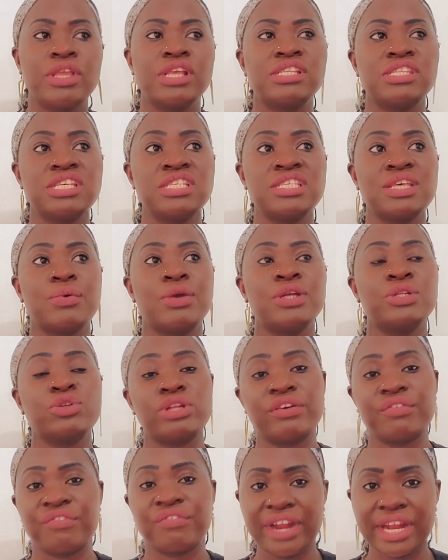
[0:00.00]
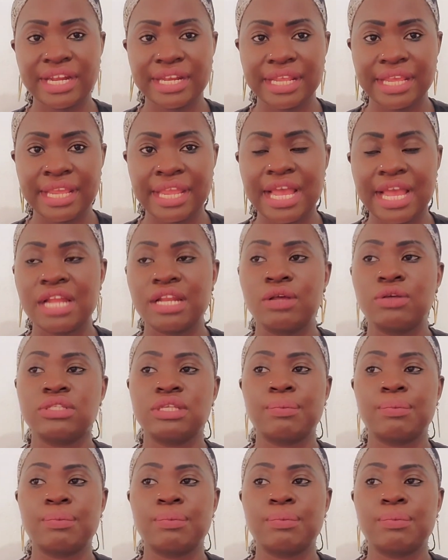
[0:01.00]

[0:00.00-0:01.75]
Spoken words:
Since I went on a Friday and I was